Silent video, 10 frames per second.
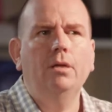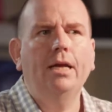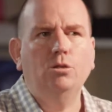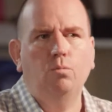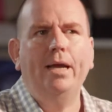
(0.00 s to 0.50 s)

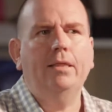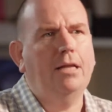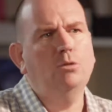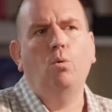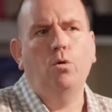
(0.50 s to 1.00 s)
Each week
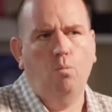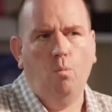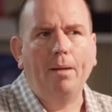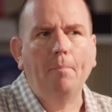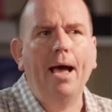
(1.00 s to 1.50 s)
that's worth
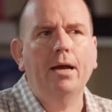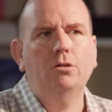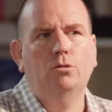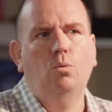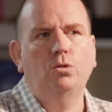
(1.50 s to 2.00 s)
1 mark
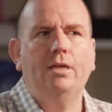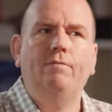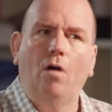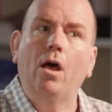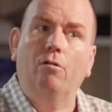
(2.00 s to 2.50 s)
towards their
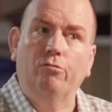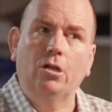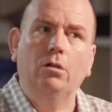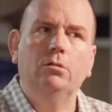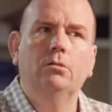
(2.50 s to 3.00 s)
final
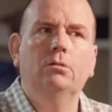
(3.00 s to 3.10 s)
result.